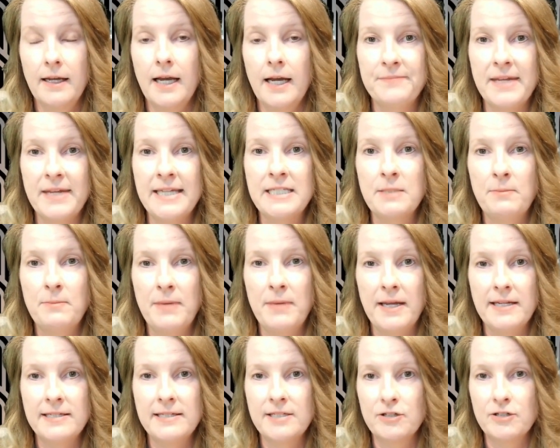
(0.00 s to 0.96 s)
It
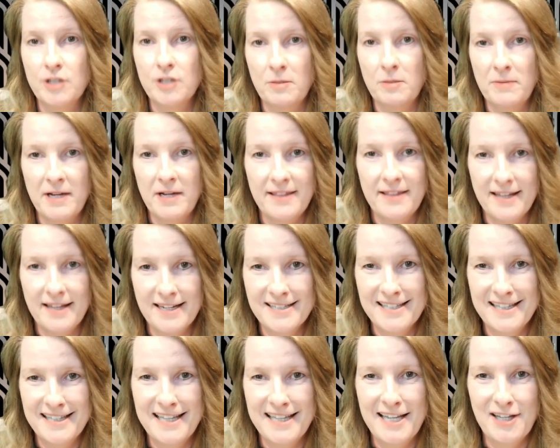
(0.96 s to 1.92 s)
depends. There's so many things
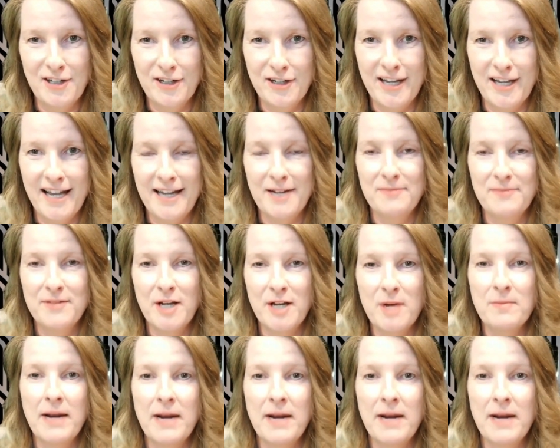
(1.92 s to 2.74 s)
that they look at up there,